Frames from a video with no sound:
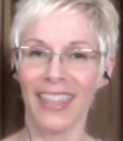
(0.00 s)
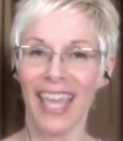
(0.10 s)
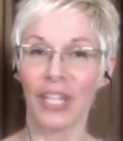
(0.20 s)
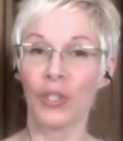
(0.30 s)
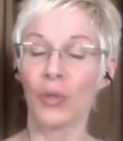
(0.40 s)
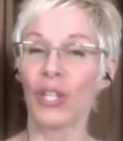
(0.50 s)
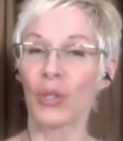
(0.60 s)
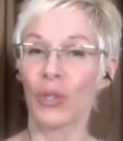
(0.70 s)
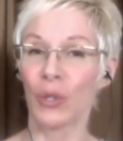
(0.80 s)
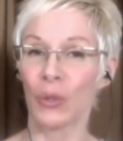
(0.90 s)
that you
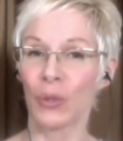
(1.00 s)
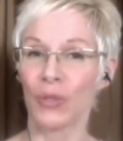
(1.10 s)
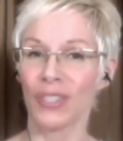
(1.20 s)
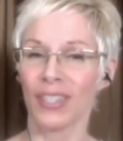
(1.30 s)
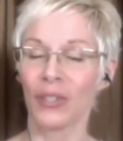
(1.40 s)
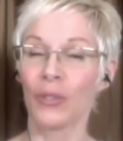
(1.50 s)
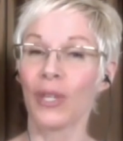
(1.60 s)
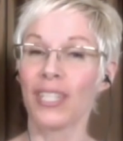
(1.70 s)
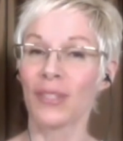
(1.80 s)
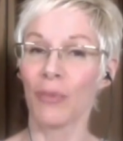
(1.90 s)
can use to
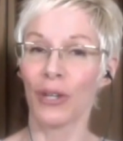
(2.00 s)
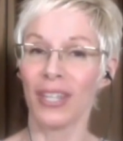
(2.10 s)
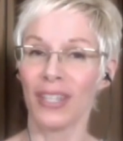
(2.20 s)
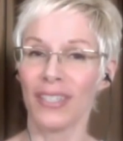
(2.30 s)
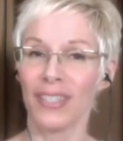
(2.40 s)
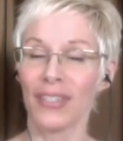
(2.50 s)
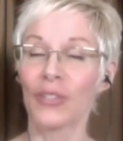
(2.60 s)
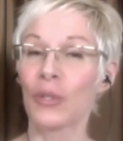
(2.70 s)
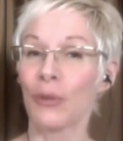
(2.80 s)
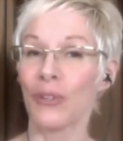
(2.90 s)
experience the
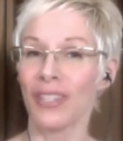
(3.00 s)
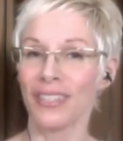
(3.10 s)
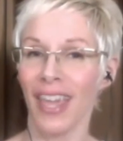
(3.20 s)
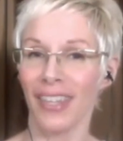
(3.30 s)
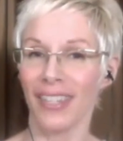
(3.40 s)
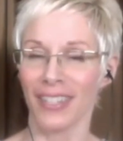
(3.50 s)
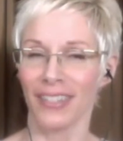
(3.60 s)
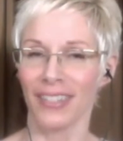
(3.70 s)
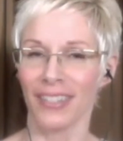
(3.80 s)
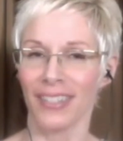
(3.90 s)

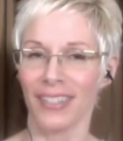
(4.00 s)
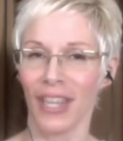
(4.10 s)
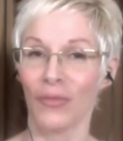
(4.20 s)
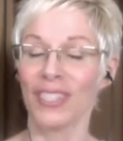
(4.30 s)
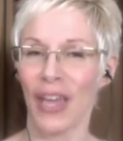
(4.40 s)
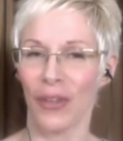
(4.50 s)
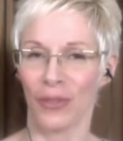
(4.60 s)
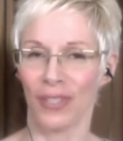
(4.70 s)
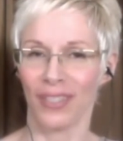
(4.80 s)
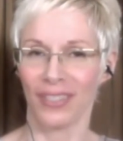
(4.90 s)
superintelligence of
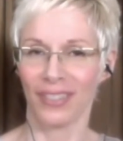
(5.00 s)
sound.